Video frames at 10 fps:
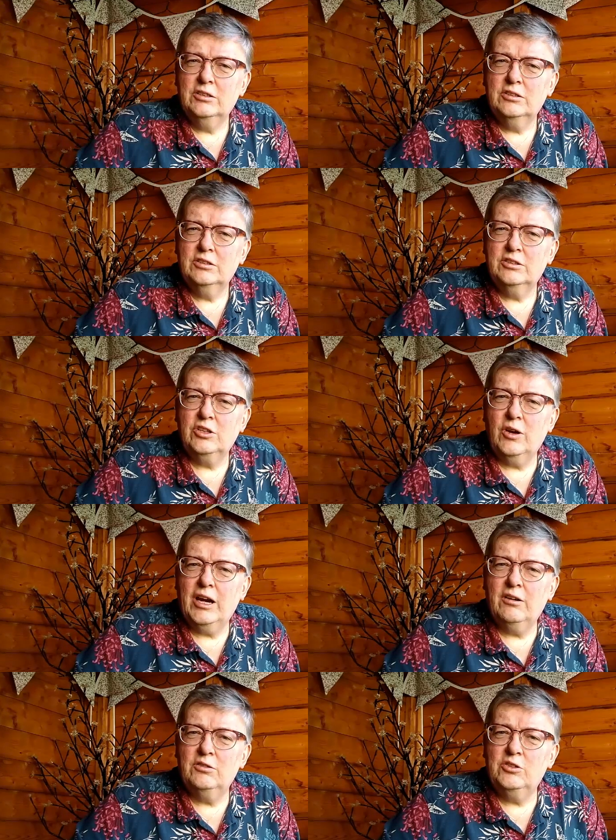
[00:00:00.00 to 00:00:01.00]
So
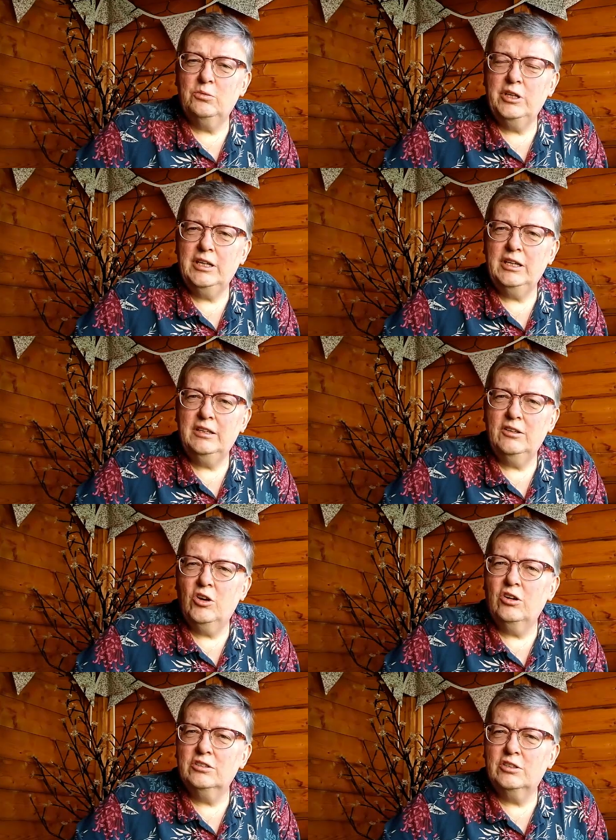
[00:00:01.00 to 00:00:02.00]
how do we
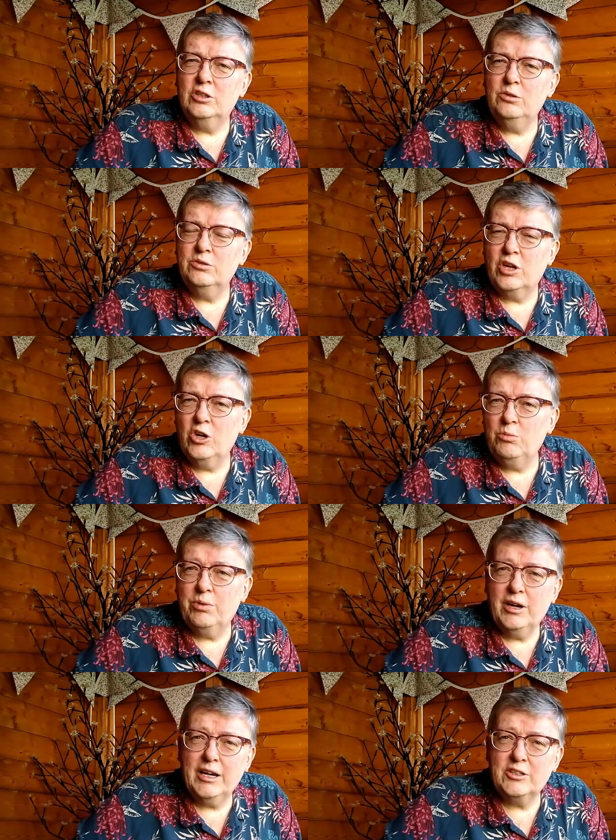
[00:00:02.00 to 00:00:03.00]
not lose hope
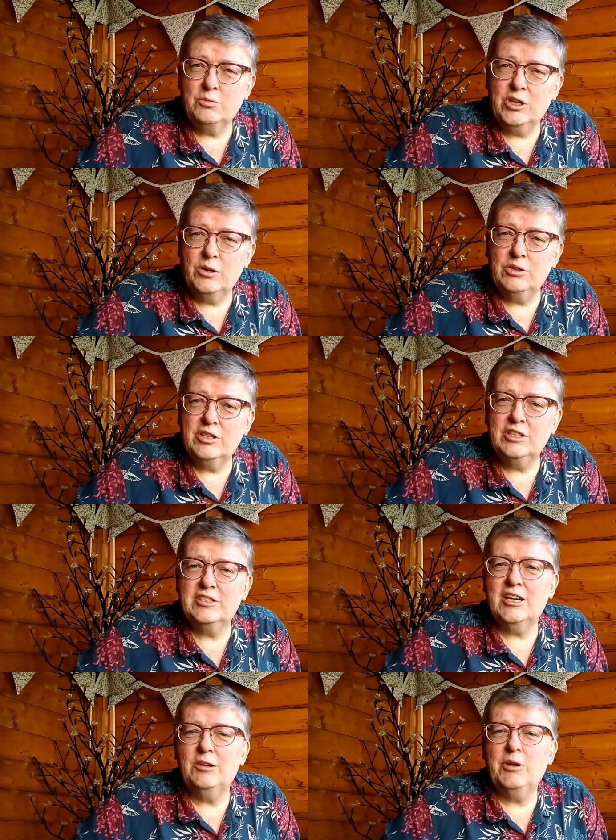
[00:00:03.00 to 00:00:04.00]
as we go into this time?